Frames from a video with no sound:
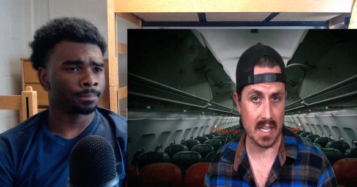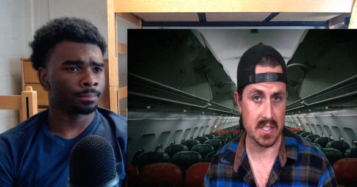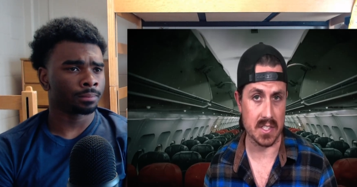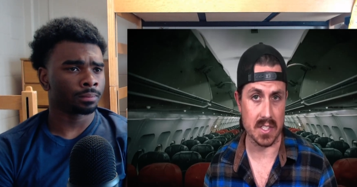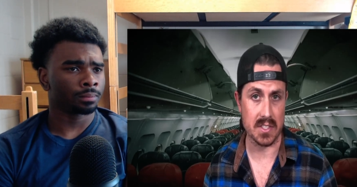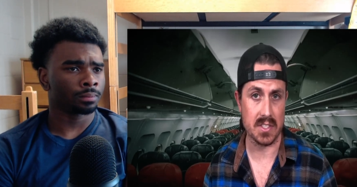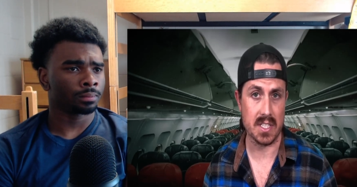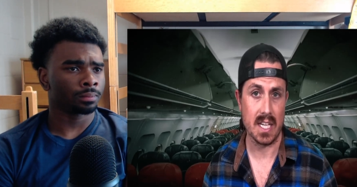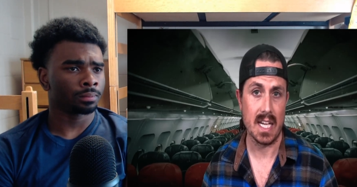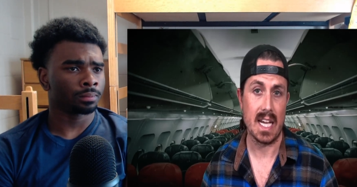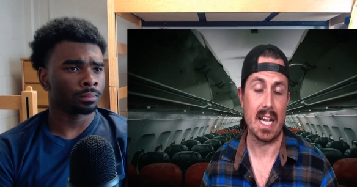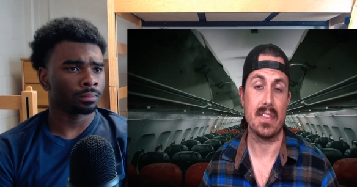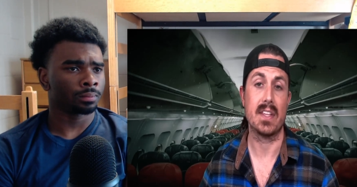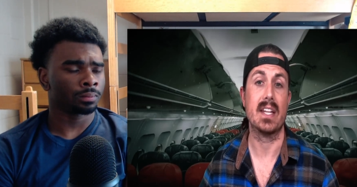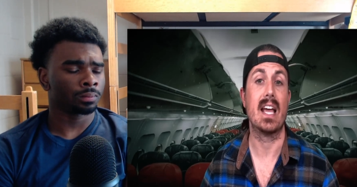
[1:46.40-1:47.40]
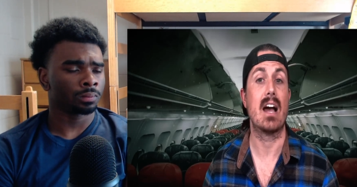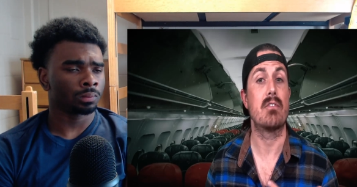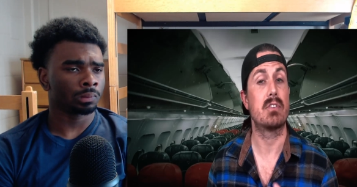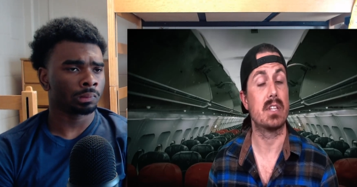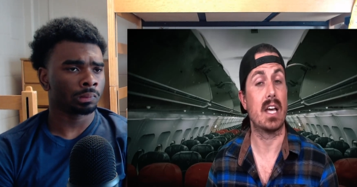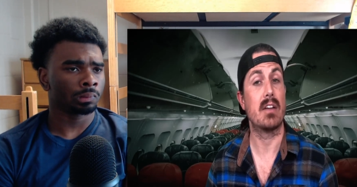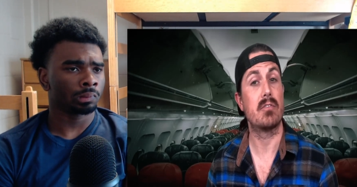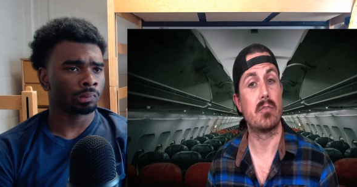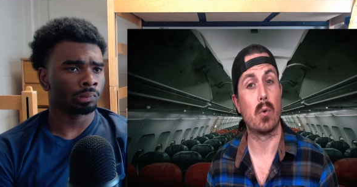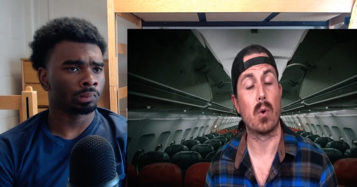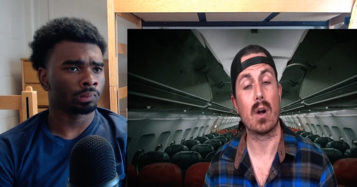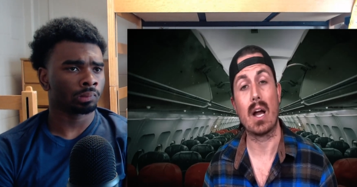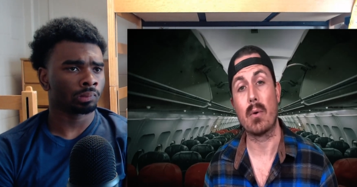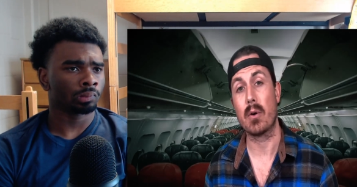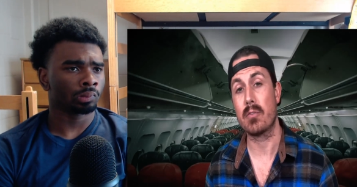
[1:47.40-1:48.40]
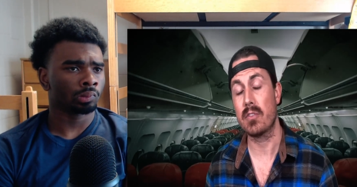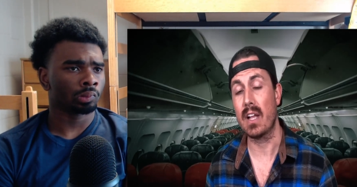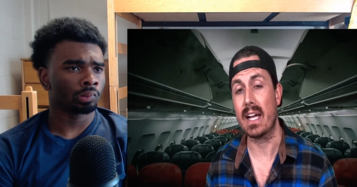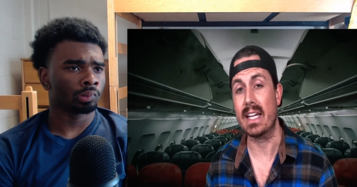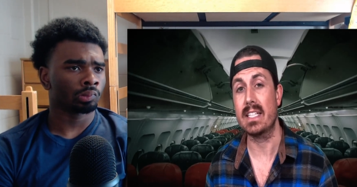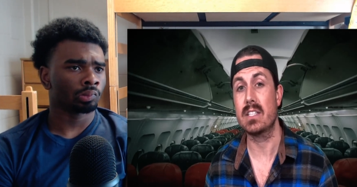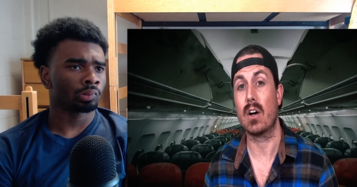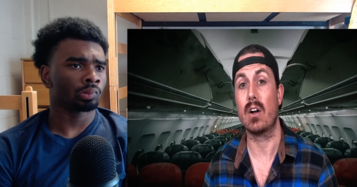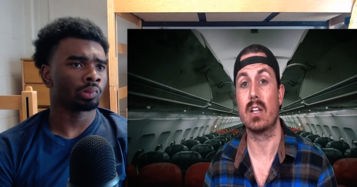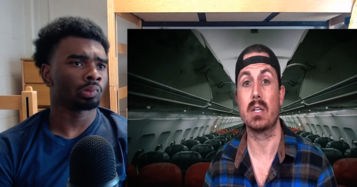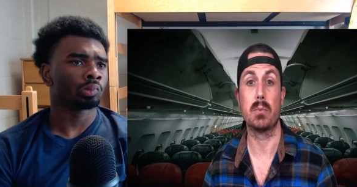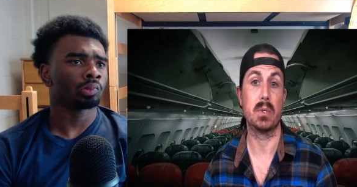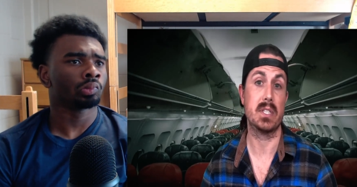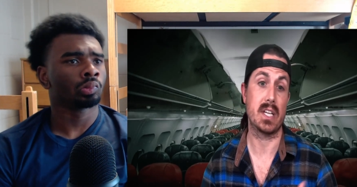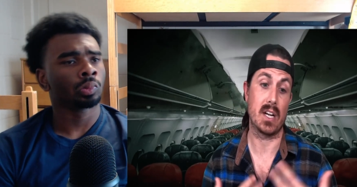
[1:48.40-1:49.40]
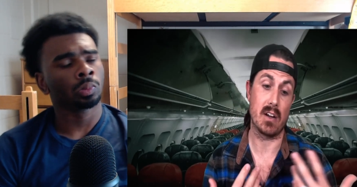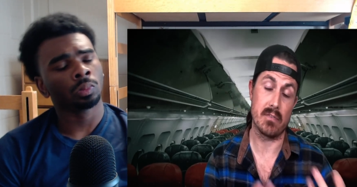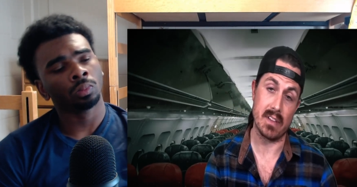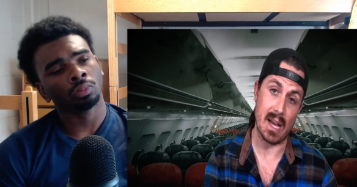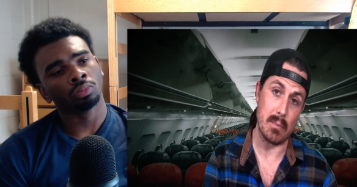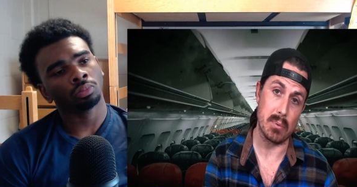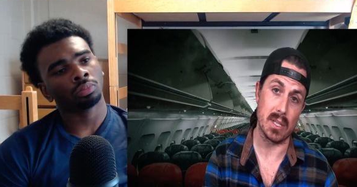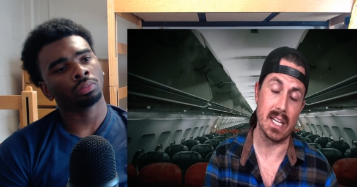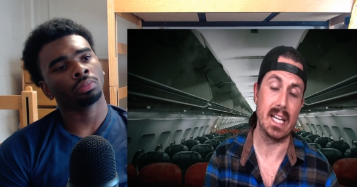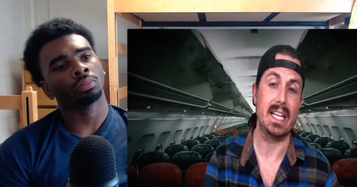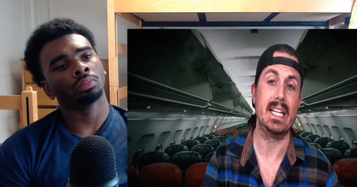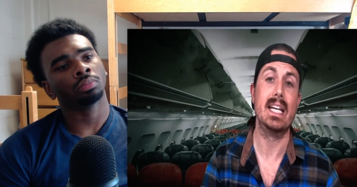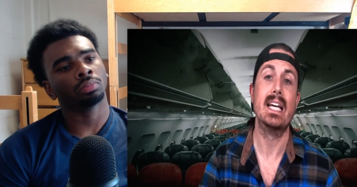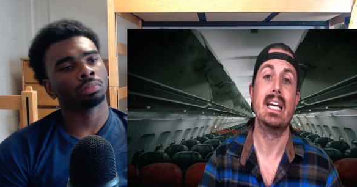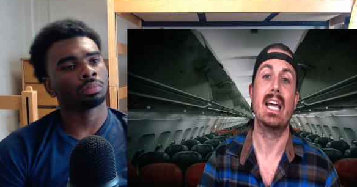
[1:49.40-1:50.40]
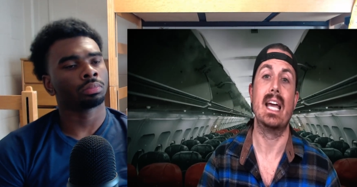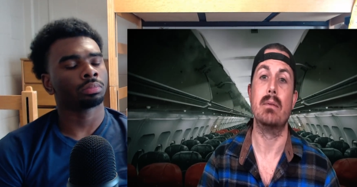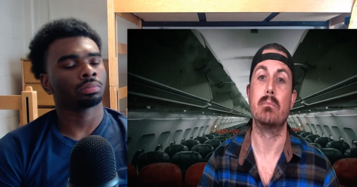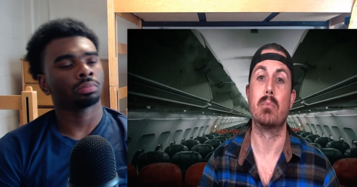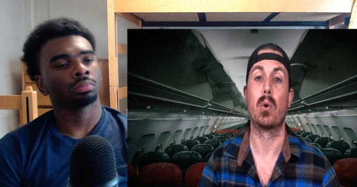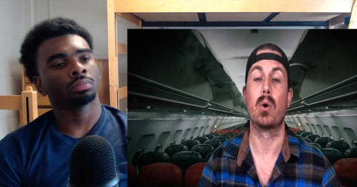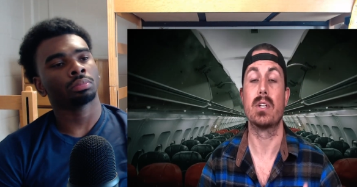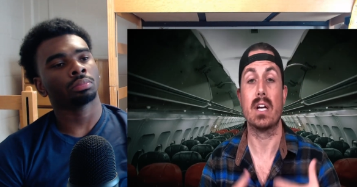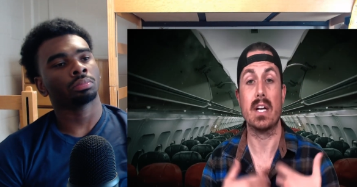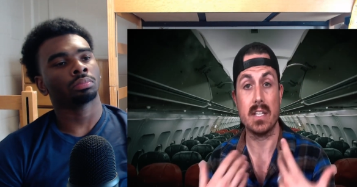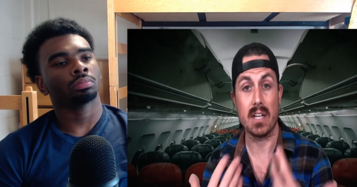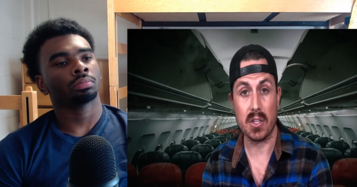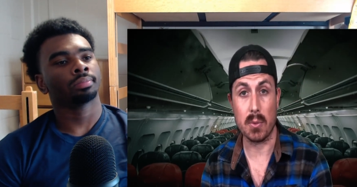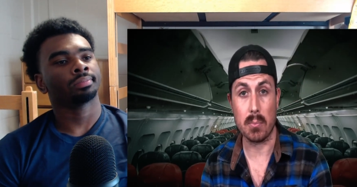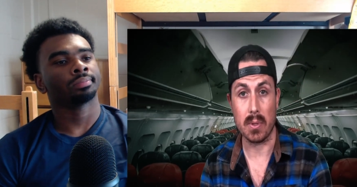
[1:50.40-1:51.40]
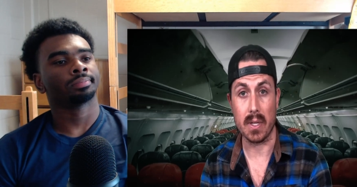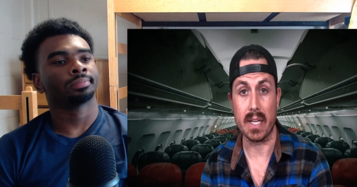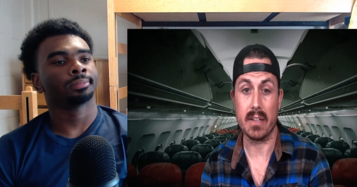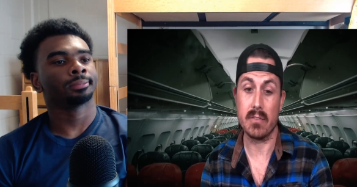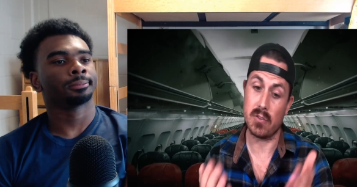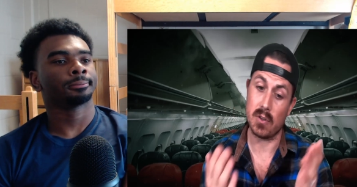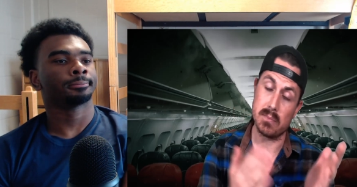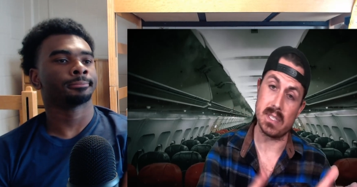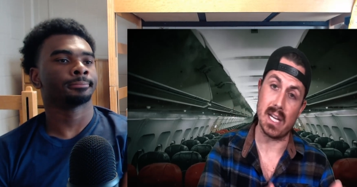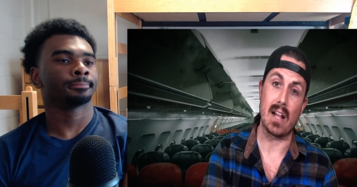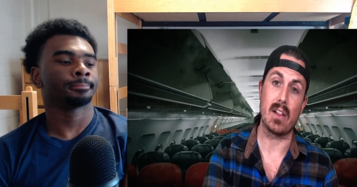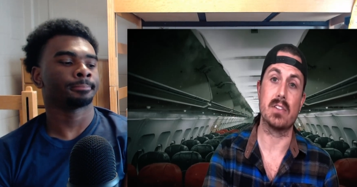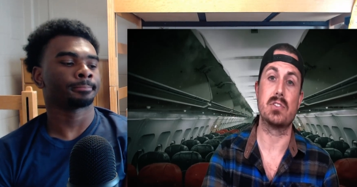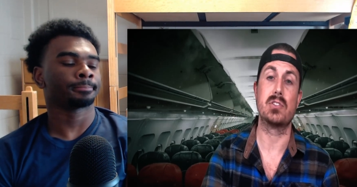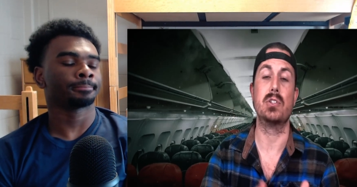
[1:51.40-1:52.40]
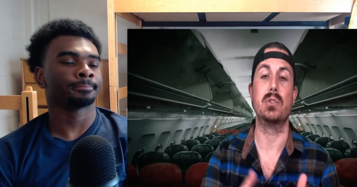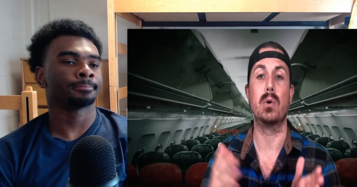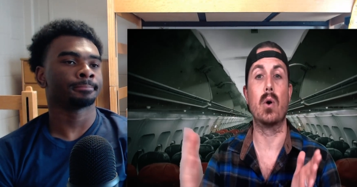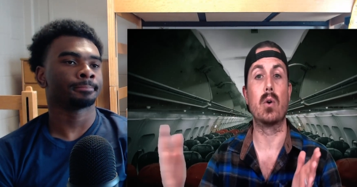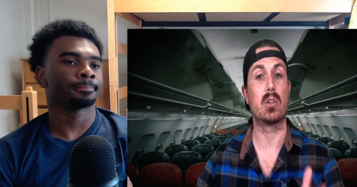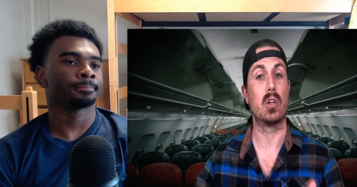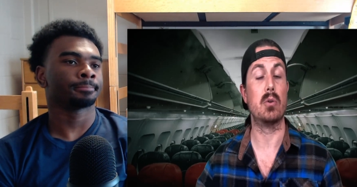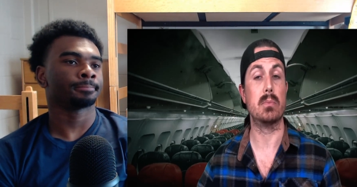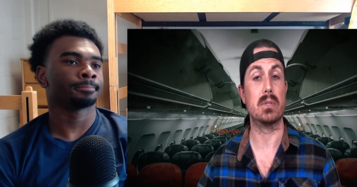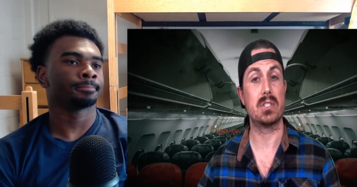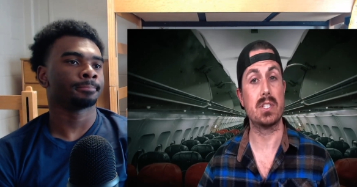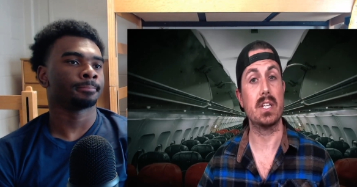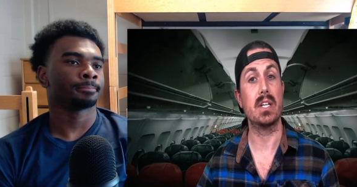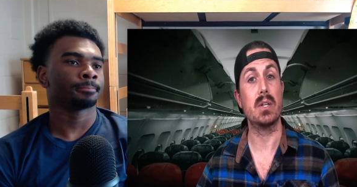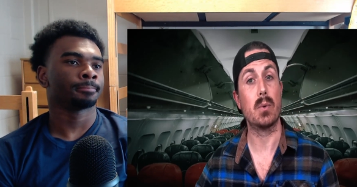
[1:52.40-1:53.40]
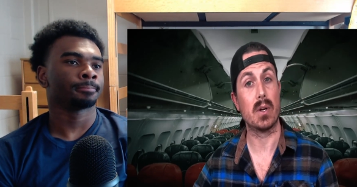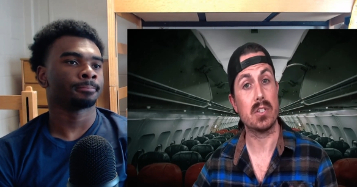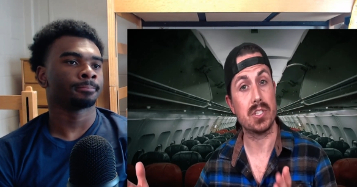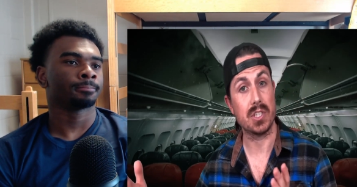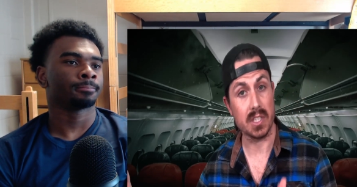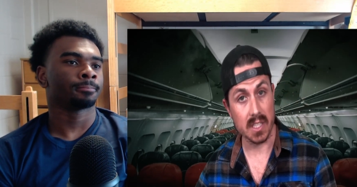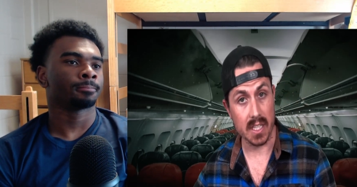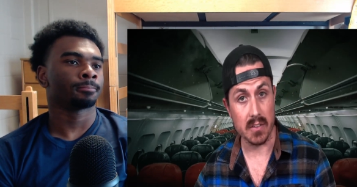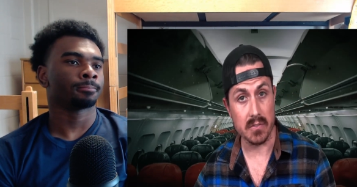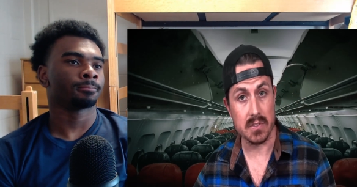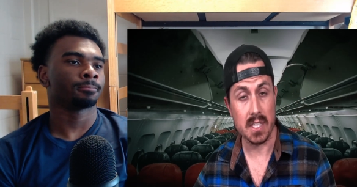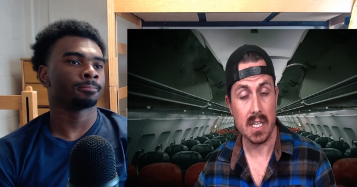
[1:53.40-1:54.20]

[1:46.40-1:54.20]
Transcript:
Speaker 1: Texas. And then after that 4-hour flight, Holly would get off that plane and board another plane from Dallas to Oklahoma City, where she lived.